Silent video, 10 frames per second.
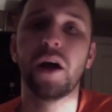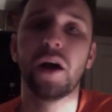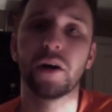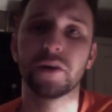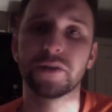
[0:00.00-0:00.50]

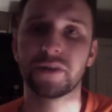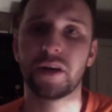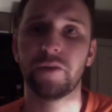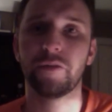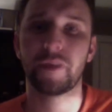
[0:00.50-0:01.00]

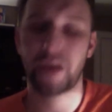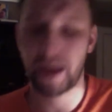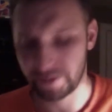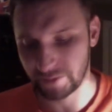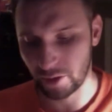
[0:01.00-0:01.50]
ourselves
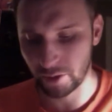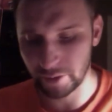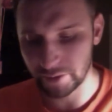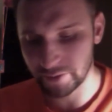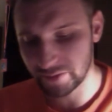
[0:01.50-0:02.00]
as
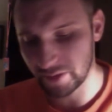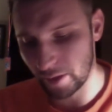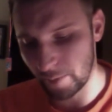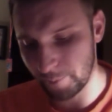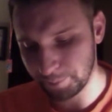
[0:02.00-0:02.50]
artists.
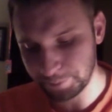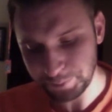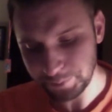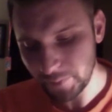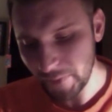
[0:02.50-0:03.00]

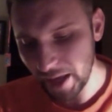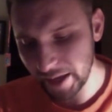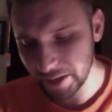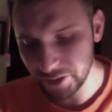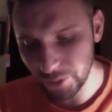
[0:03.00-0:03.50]

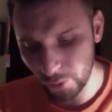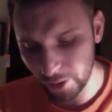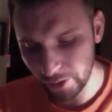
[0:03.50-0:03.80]
Actually, one of the